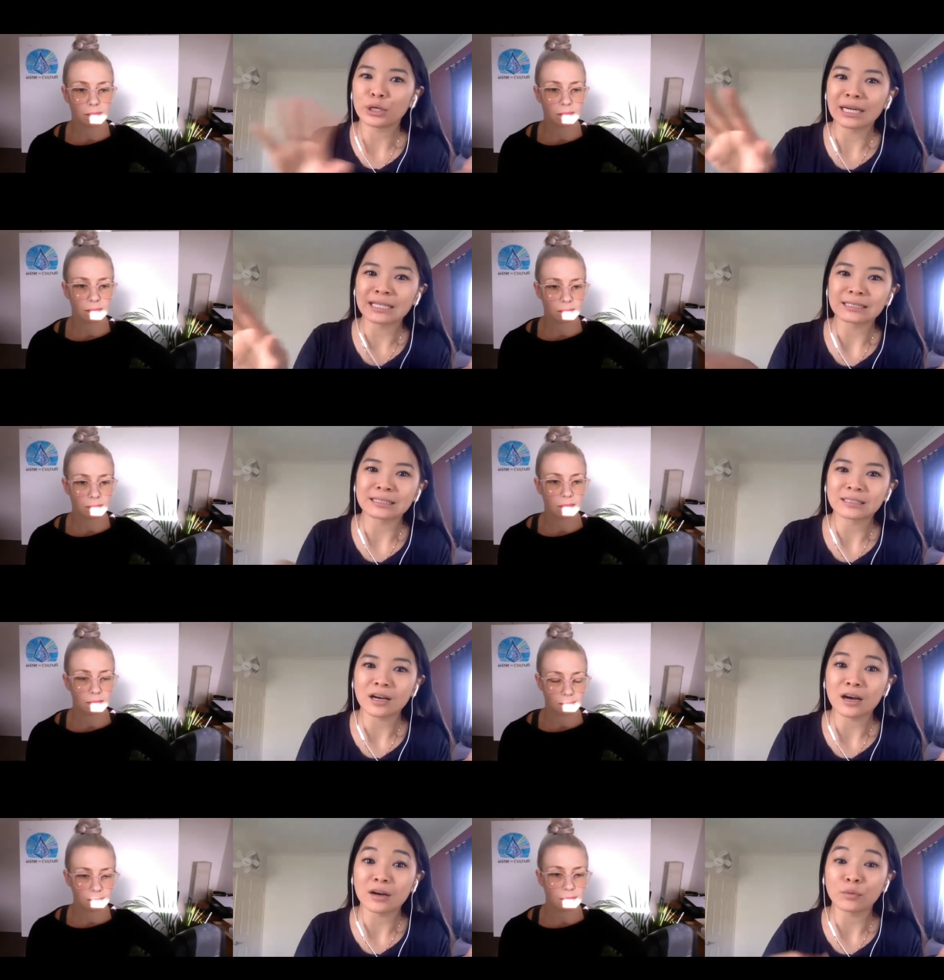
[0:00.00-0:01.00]
Speaker 1: organizing
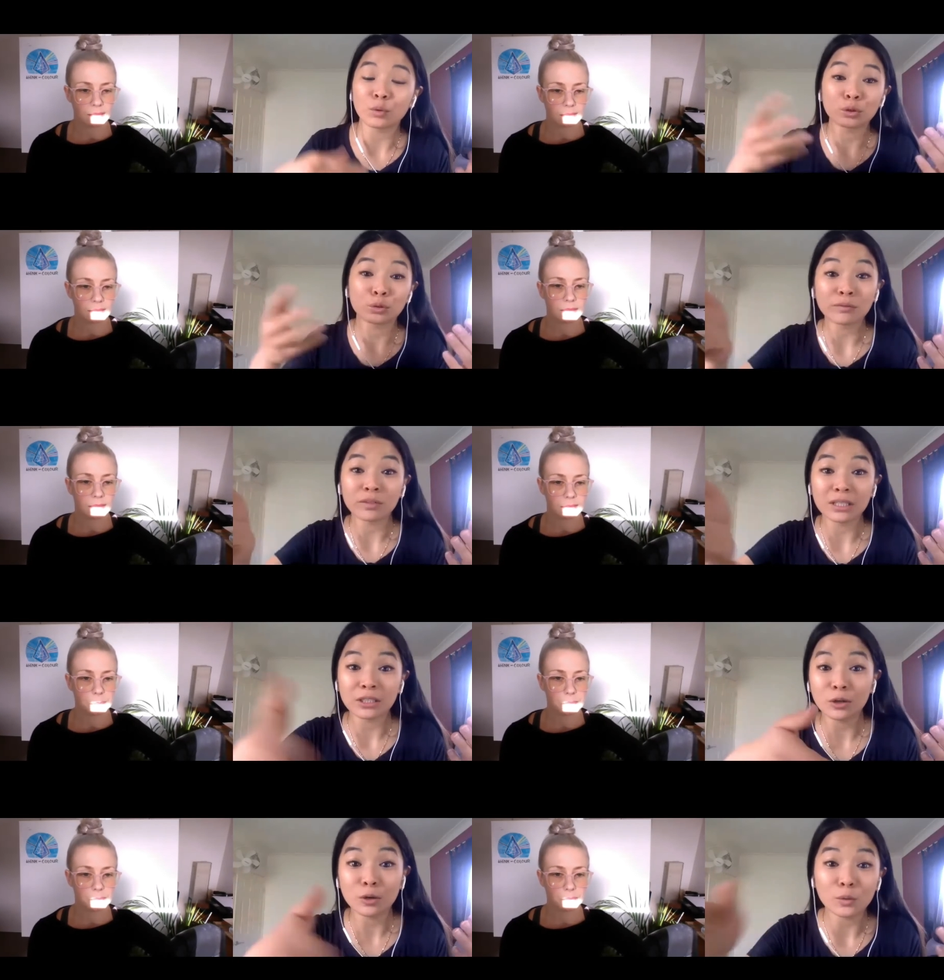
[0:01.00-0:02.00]
stuff or doing
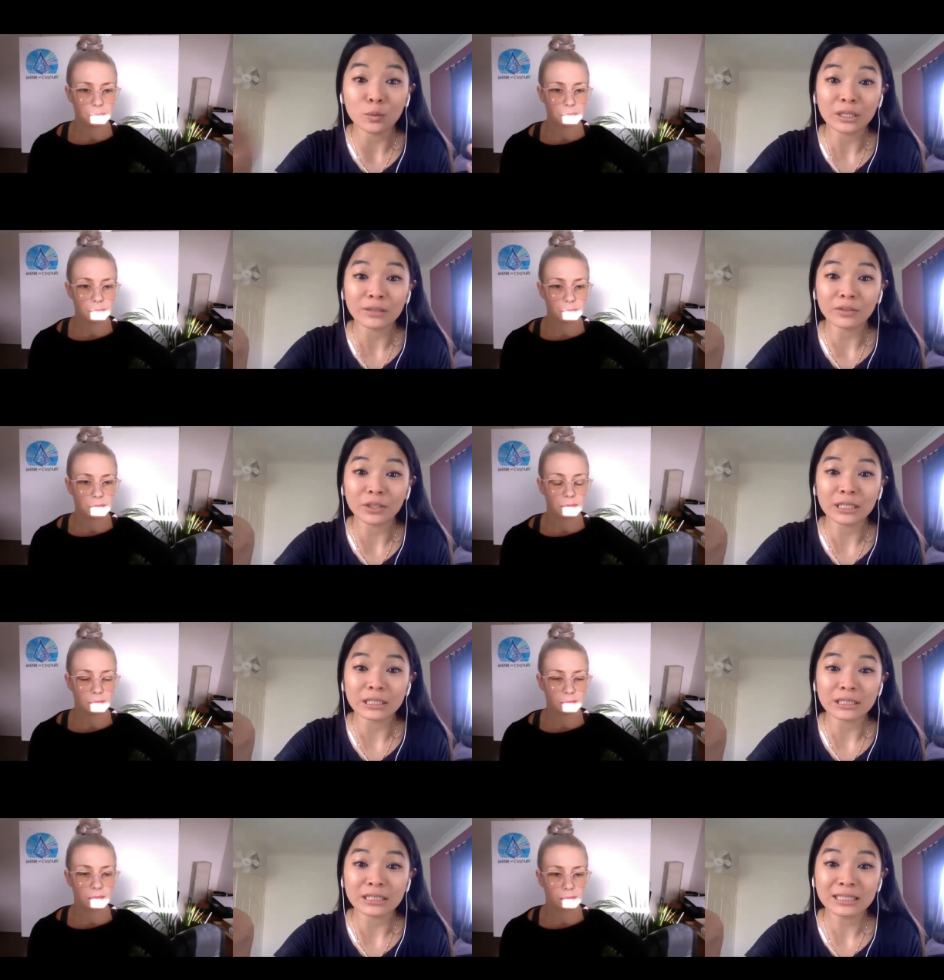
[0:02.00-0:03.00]
video, whatever it
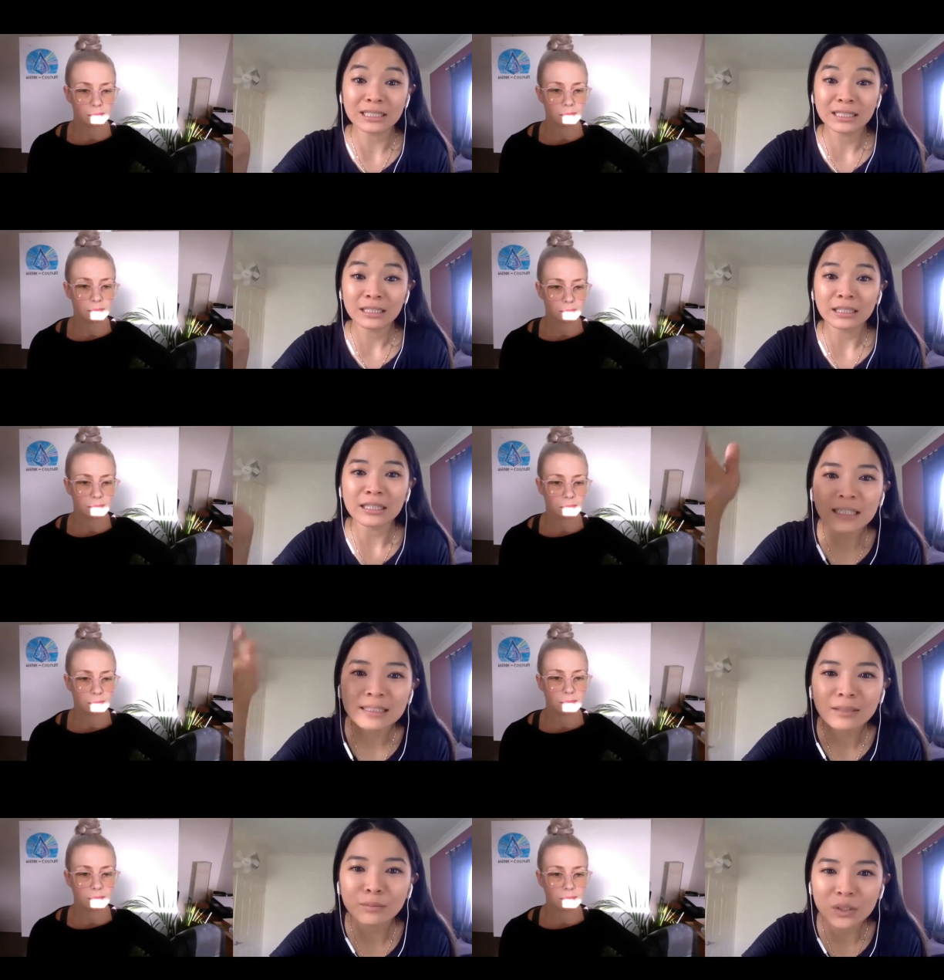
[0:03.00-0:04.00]
is, then
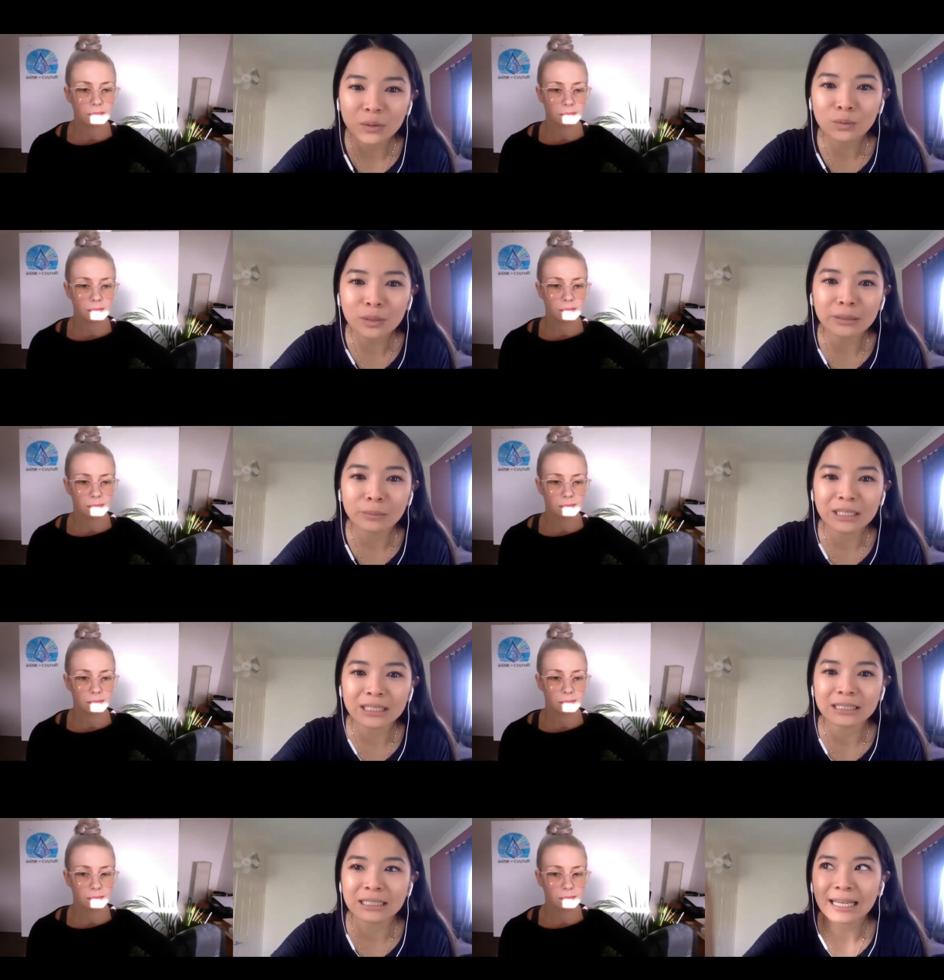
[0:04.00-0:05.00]
let them do it
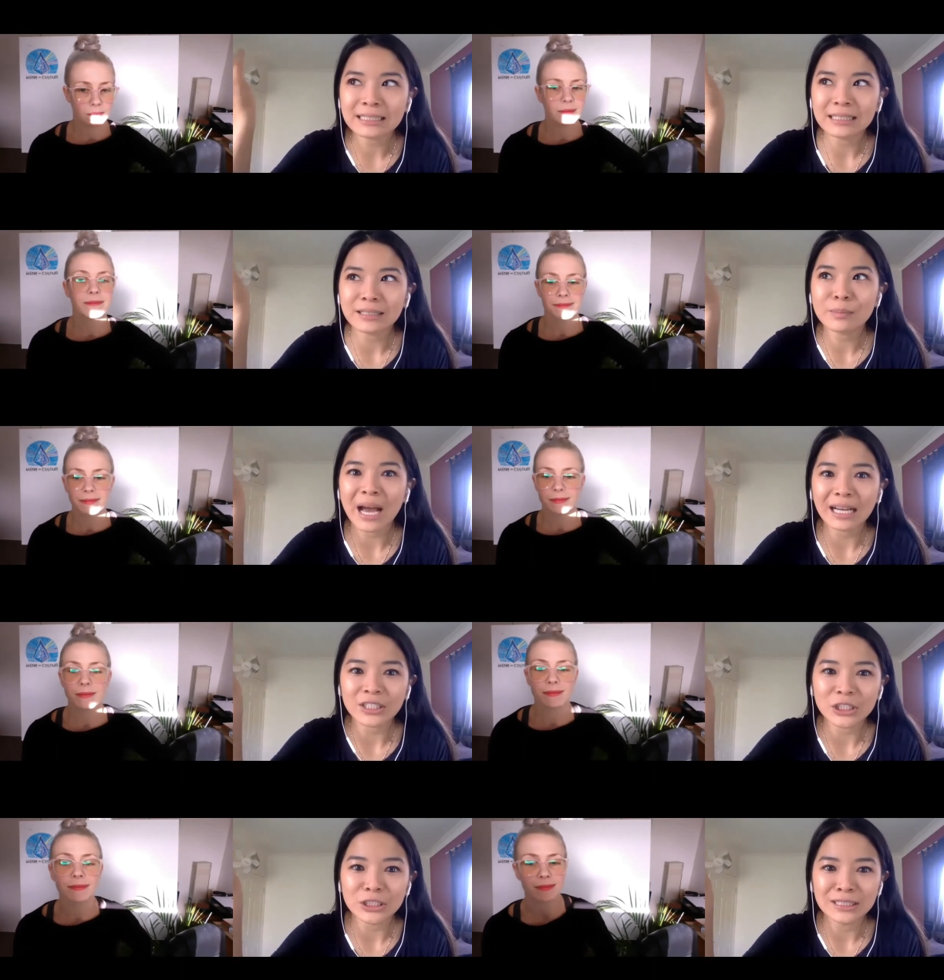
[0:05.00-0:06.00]
because that's their
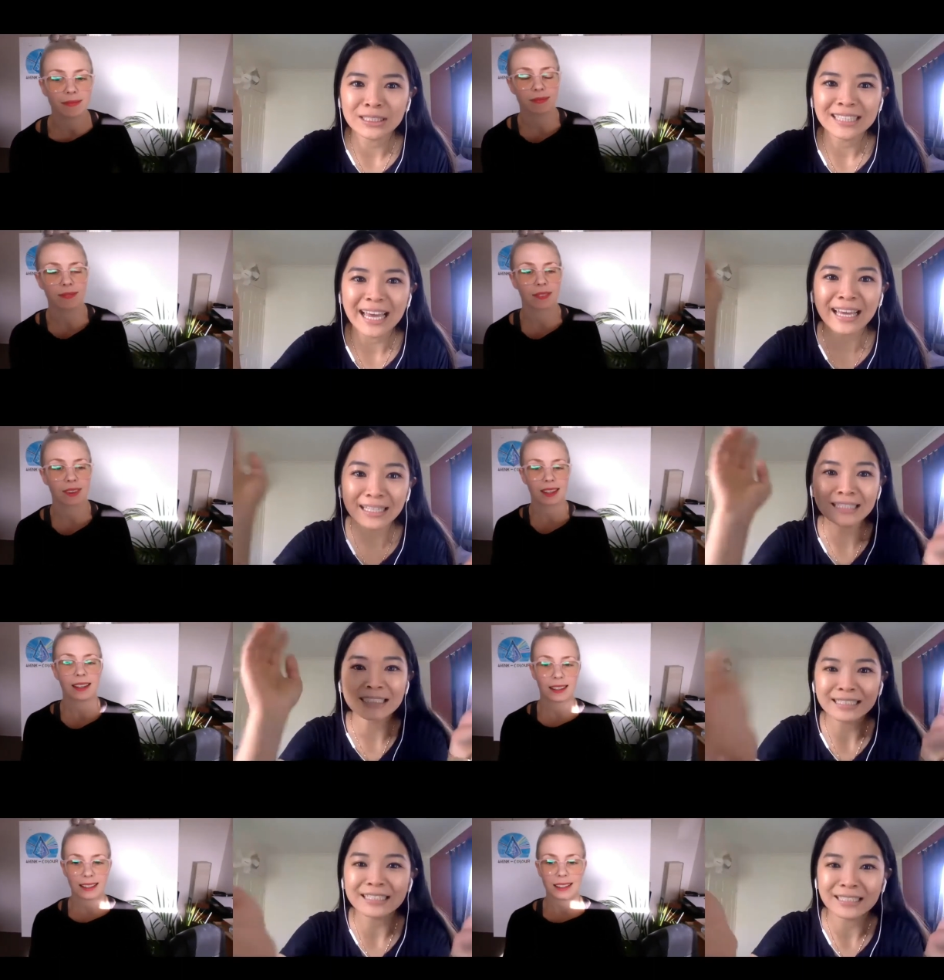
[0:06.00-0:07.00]
passion. And
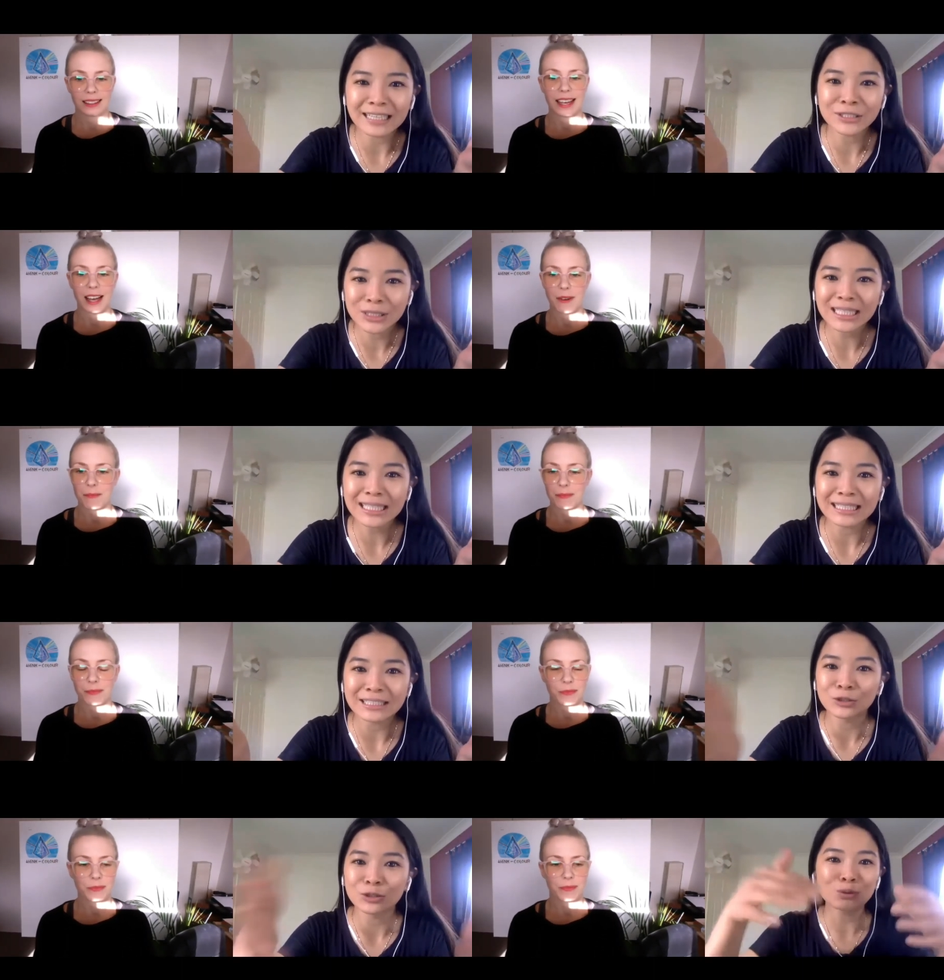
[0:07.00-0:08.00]
yeah. like you said,
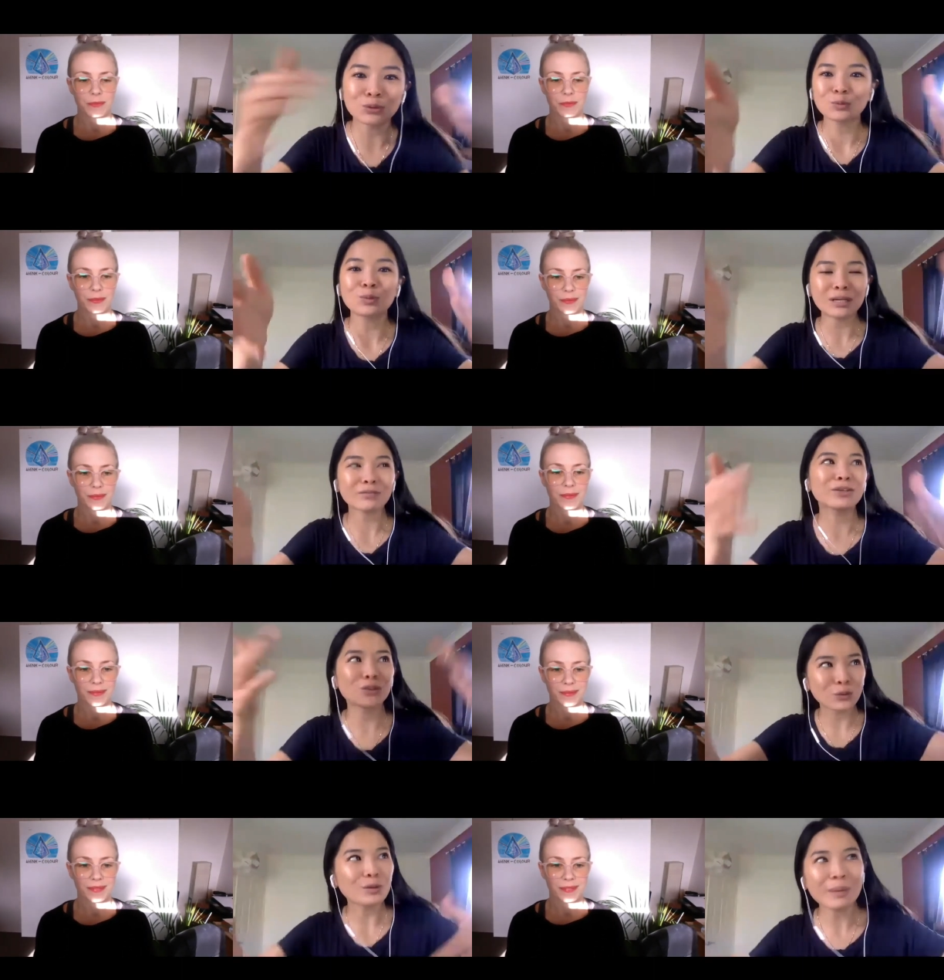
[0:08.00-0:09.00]
you know, do whatever
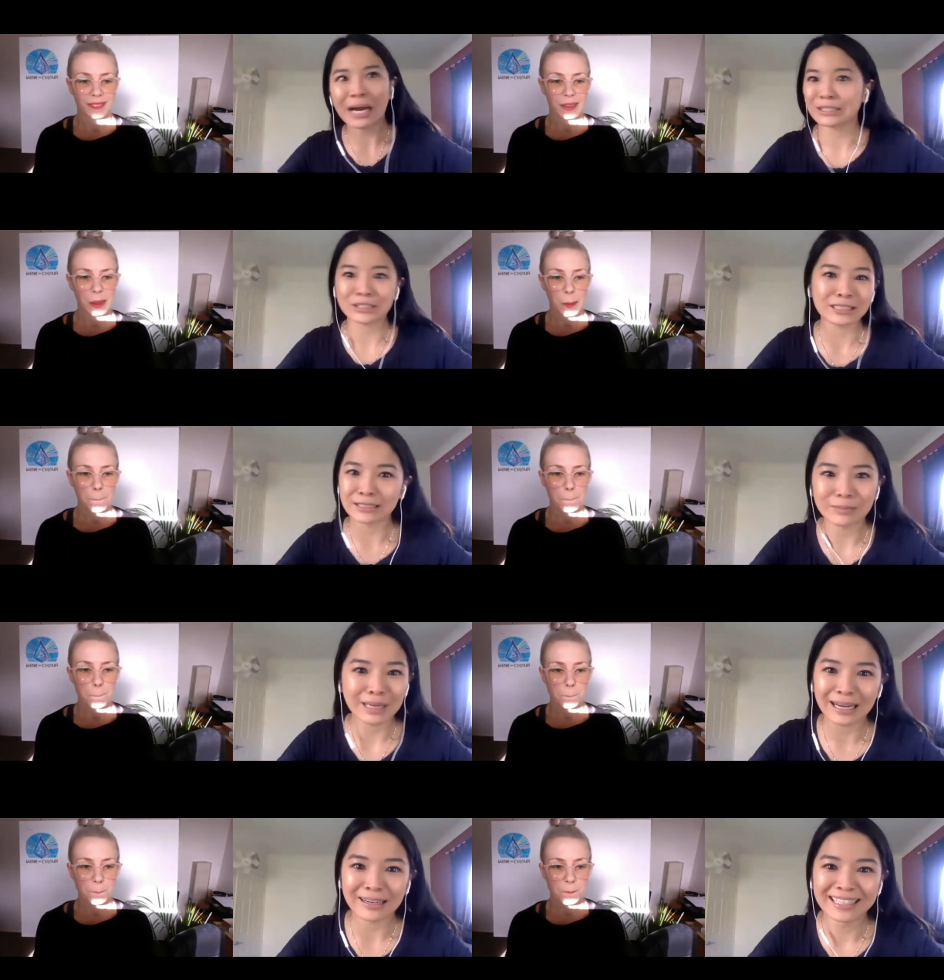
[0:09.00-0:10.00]
you are passionate
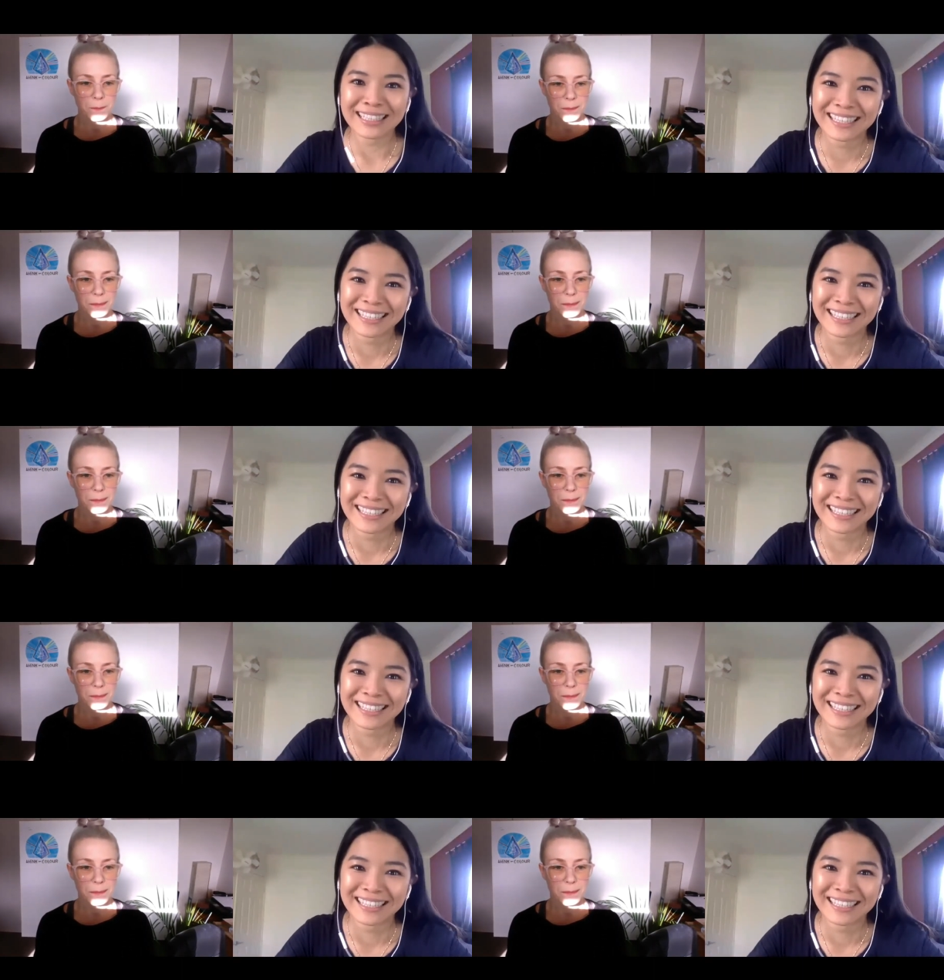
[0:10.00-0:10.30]
about.